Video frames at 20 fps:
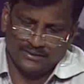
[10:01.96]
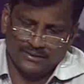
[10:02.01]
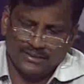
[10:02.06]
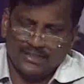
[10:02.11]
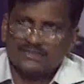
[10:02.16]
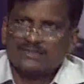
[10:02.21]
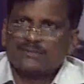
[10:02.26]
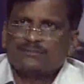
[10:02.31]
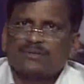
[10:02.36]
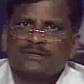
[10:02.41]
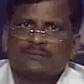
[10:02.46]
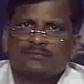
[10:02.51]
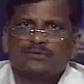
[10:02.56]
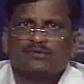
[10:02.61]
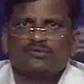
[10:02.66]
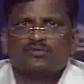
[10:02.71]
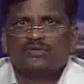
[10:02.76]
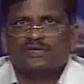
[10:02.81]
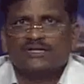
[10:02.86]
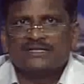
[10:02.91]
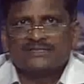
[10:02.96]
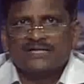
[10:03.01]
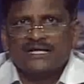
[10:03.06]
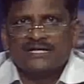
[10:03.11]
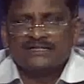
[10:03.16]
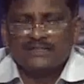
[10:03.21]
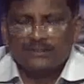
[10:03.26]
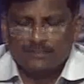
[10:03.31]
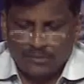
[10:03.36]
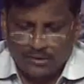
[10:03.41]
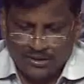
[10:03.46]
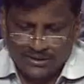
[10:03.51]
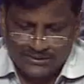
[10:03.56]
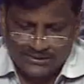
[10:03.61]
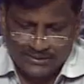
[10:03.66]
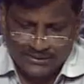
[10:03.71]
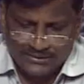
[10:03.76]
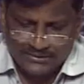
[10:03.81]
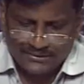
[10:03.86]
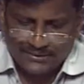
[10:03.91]
they are the people who decide the
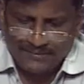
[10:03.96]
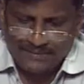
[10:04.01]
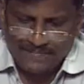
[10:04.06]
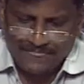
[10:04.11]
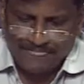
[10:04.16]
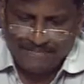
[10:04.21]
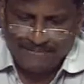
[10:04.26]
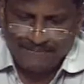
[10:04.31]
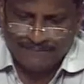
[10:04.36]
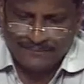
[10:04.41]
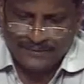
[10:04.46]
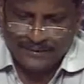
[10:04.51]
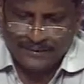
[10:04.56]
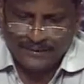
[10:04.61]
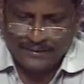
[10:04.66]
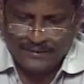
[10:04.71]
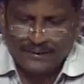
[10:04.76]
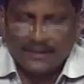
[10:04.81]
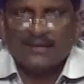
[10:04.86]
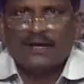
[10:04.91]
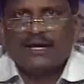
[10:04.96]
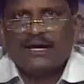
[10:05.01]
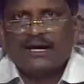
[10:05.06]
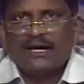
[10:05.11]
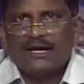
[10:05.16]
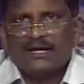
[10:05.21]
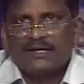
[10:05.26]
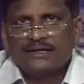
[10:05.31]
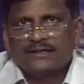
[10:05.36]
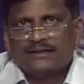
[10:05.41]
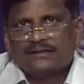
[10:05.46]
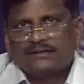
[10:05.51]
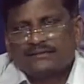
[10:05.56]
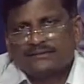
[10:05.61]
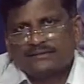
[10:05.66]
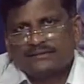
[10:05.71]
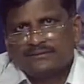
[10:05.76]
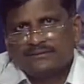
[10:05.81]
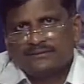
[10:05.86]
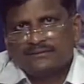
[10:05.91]
policies, and
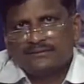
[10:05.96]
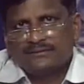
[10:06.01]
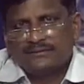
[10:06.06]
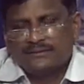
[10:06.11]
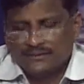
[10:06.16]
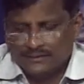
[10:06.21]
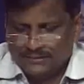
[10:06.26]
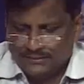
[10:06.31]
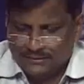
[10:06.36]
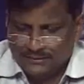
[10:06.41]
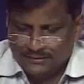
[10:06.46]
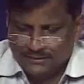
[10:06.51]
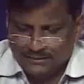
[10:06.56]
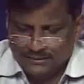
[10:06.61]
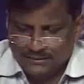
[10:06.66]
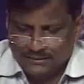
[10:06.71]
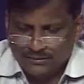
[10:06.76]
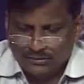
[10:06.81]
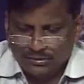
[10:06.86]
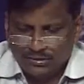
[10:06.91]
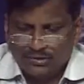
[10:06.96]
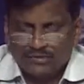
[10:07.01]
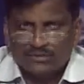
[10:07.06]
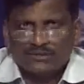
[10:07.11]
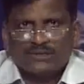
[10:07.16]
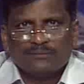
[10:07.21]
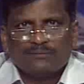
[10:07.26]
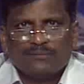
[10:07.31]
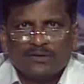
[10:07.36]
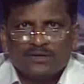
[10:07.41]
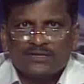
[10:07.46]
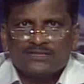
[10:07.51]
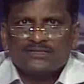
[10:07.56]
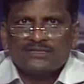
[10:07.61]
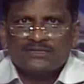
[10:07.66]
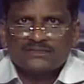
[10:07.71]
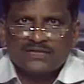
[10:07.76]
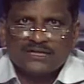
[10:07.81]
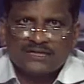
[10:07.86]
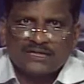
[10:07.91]
no doubt the
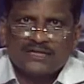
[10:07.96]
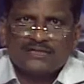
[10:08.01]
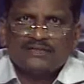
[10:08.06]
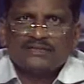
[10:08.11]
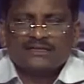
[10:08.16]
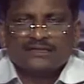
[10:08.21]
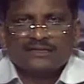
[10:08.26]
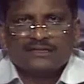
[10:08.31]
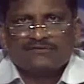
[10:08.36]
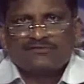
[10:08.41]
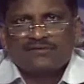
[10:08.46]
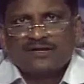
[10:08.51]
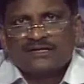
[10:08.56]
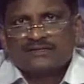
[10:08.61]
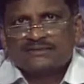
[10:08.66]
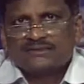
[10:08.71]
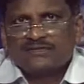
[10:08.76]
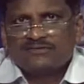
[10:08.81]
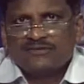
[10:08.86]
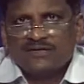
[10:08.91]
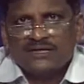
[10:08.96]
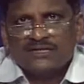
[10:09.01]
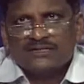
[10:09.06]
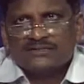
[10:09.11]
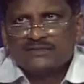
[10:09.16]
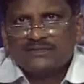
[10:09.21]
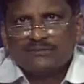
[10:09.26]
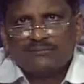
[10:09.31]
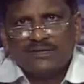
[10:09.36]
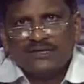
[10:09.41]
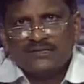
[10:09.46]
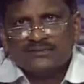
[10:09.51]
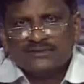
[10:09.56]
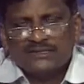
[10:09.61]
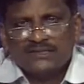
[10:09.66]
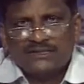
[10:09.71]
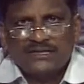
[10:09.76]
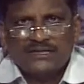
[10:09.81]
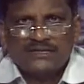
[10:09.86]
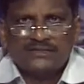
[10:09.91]
policies again reflects the various demands
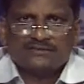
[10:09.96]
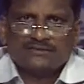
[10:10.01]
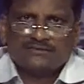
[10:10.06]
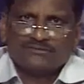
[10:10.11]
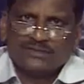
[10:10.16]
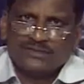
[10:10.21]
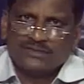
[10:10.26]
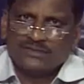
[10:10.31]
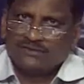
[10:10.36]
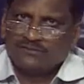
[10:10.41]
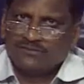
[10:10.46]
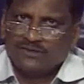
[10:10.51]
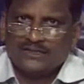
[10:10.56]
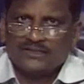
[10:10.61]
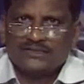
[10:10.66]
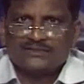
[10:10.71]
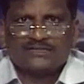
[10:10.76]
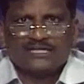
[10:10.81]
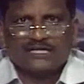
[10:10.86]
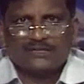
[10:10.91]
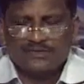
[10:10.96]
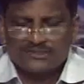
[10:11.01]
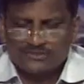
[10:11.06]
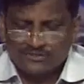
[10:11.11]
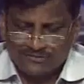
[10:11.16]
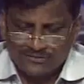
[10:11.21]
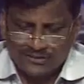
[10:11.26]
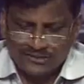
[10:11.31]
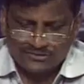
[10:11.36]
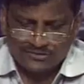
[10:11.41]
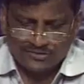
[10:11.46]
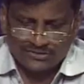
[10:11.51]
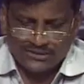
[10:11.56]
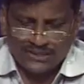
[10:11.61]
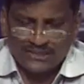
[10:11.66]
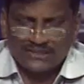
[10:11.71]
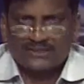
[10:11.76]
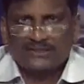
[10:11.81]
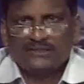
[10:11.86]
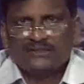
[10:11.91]
and needs of the various segments of the
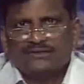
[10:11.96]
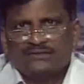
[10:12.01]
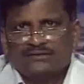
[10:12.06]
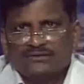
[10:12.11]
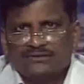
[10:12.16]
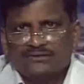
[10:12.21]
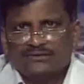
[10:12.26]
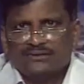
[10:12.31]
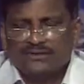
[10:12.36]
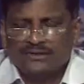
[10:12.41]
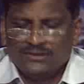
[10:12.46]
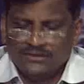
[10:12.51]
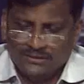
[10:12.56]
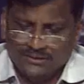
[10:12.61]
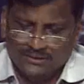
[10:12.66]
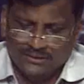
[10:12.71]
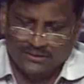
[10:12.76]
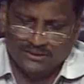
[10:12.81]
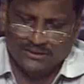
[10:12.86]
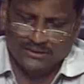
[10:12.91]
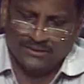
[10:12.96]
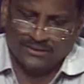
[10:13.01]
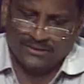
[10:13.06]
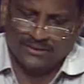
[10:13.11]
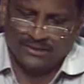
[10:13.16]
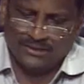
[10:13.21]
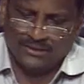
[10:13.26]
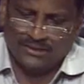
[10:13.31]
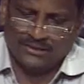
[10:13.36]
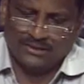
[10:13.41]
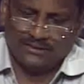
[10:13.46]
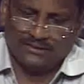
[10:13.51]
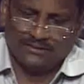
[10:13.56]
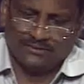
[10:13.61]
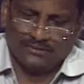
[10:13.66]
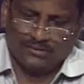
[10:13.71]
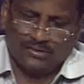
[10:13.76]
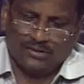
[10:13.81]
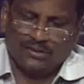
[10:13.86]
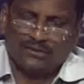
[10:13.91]
society, and
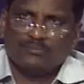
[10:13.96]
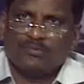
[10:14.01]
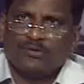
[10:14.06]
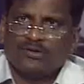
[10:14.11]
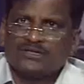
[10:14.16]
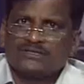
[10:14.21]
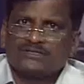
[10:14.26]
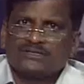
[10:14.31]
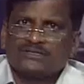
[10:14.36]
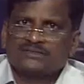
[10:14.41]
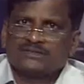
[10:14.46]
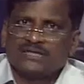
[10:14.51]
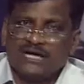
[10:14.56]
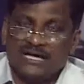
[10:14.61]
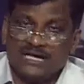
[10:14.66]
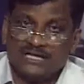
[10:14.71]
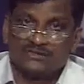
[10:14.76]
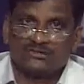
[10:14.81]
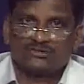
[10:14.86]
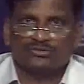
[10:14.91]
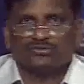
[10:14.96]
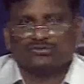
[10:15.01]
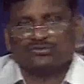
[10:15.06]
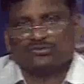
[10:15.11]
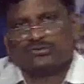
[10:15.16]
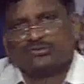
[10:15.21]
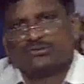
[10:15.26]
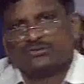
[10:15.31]
all policies has to